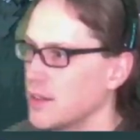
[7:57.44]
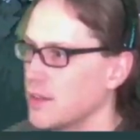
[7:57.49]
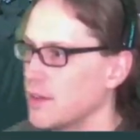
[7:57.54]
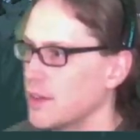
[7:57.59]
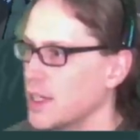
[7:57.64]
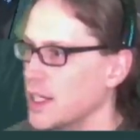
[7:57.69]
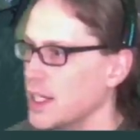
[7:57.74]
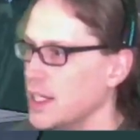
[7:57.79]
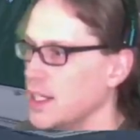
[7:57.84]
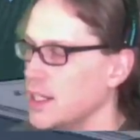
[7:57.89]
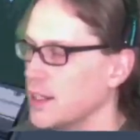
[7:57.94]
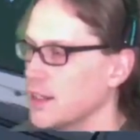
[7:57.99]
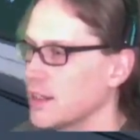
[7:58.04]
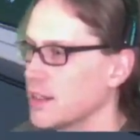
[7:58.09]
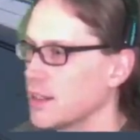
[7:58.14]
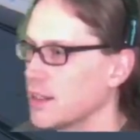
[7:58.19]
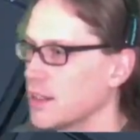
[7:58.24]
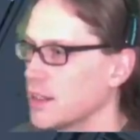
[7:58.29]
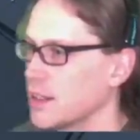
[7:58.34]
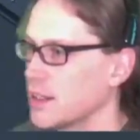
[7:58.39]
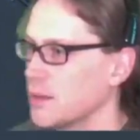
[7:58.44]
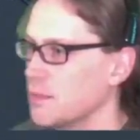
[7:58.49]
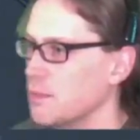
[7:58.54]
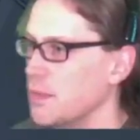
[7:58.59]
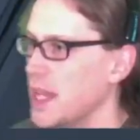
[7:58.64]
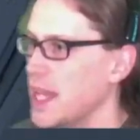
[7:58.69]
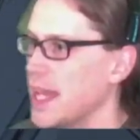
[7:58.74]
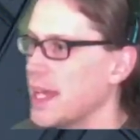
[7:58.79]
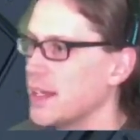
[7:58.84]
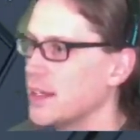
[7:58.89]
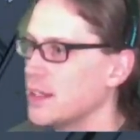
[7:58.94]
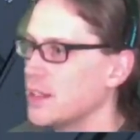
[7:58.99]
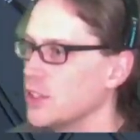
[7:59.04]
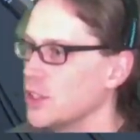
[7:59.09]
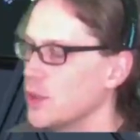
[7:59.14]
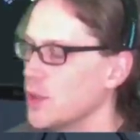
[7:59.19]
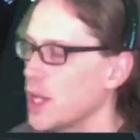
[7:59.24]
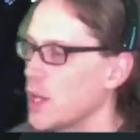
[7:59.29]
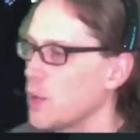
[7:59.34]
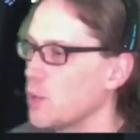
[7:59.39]
Right here. Man, you
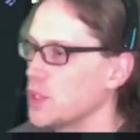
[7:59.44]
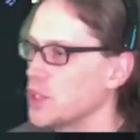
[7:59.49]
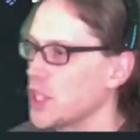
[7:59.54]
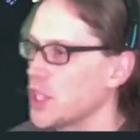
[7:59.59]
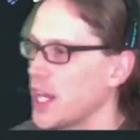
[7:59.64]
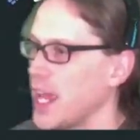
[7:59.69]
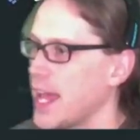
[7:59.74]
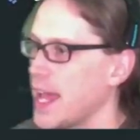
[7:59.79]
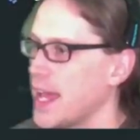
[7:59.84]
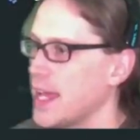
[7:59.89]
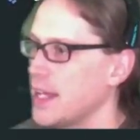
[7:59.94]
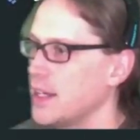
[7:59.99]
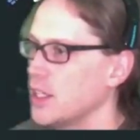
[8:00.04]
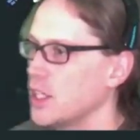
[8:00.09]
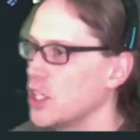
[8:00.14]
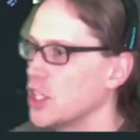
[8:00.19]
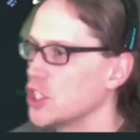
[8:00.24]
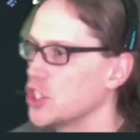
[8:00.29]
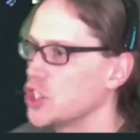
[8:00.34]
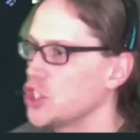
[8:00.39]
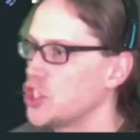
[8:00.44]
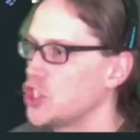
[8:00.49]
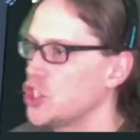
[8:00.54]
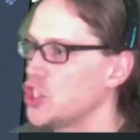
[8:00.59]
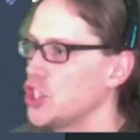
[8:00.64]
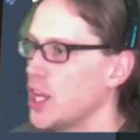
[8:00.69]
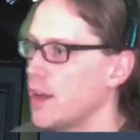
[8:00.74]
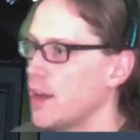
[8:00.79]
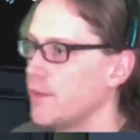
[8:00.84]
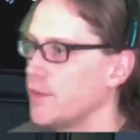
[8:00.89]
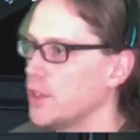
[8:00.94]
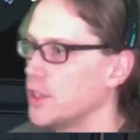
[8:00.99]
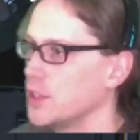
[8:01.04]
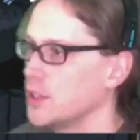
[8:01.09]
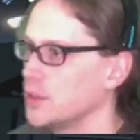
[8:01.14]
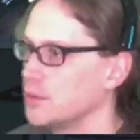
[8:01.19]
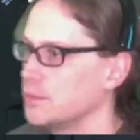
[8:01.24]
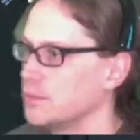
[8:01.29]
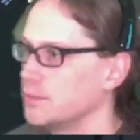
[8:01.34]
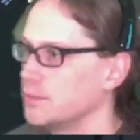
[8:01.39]
know what I wish I had? A shovel.